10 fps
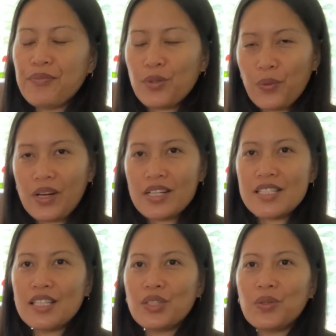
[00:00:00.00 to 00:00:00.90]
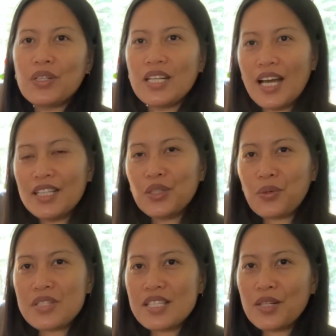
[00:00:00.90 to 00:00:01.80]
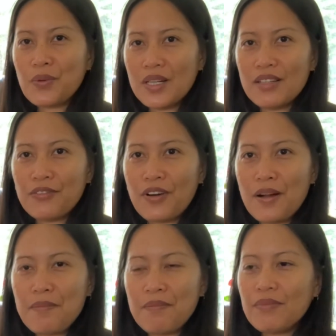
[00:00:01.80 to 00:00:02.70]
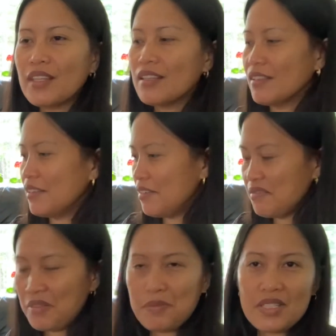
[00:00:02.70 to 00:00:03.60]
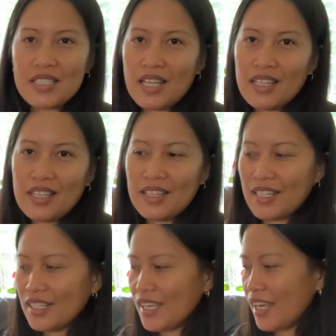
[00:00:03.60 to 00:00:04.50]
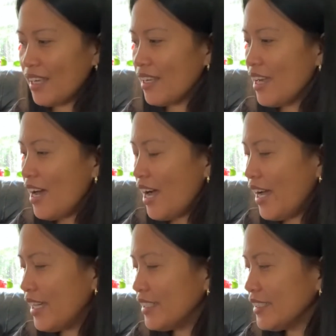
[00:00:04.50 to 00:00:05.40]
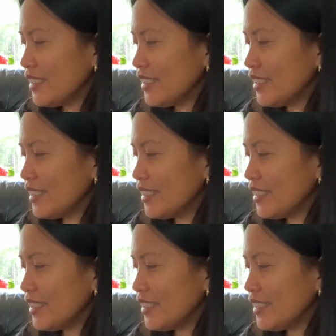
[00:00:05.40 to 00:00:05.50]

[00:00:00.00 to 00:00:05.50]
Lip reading: wares into a non-toxic one from just anything. And